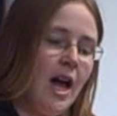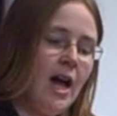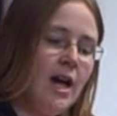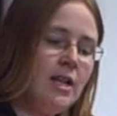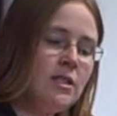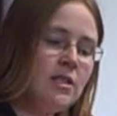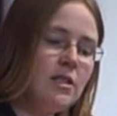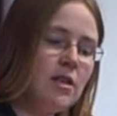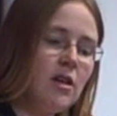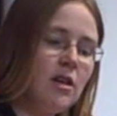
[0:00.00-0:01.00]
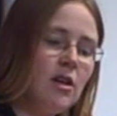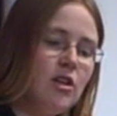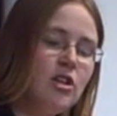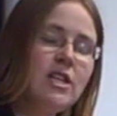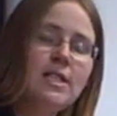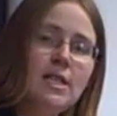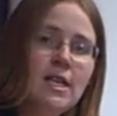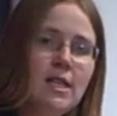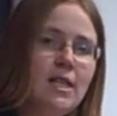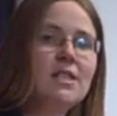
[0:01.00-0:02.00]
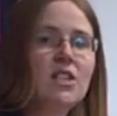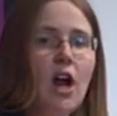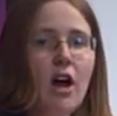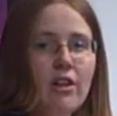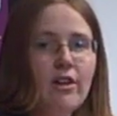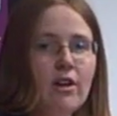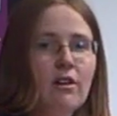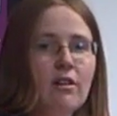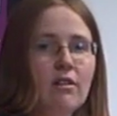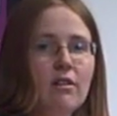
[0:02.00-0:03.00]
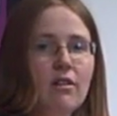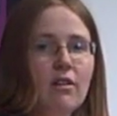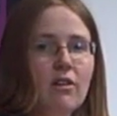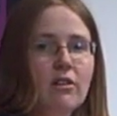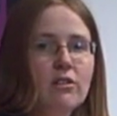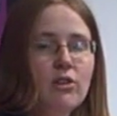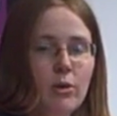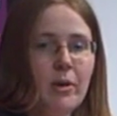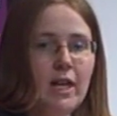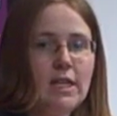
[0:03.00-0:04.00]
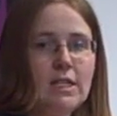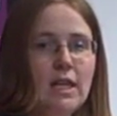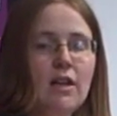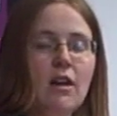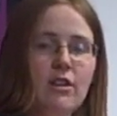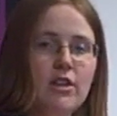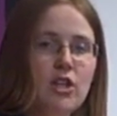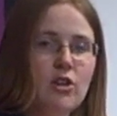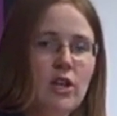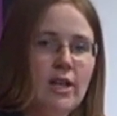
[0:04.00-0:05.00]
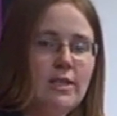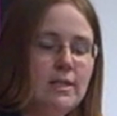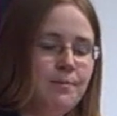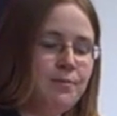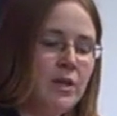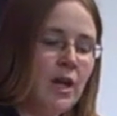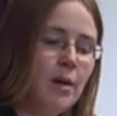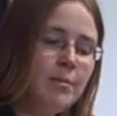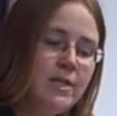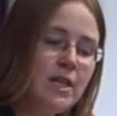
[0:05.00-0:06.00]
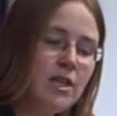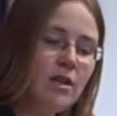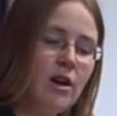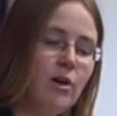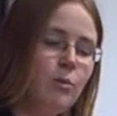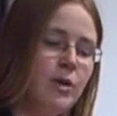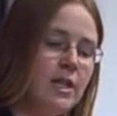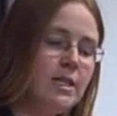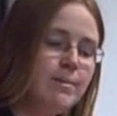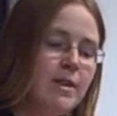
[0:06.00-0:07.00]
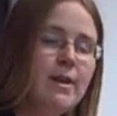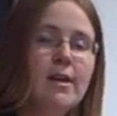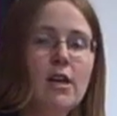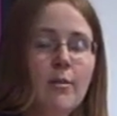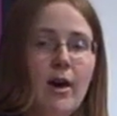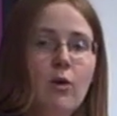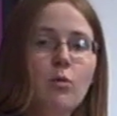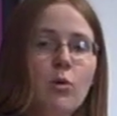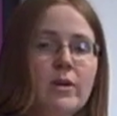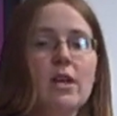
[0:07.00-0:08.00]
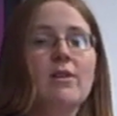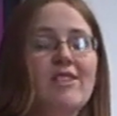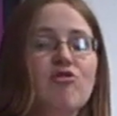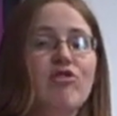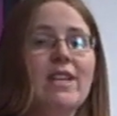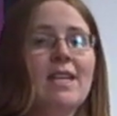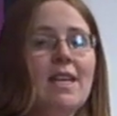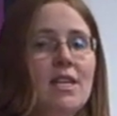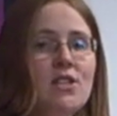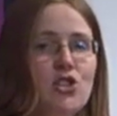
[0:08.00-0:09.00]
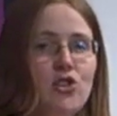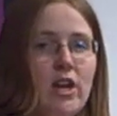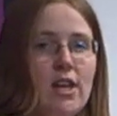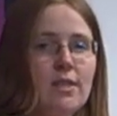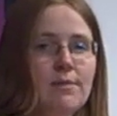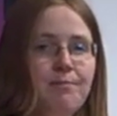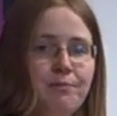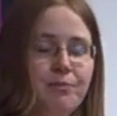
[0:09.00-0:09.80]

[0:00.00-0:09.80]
And you need to link this to other topics and other units. In particular, we need to be thinking about what we know as green industries.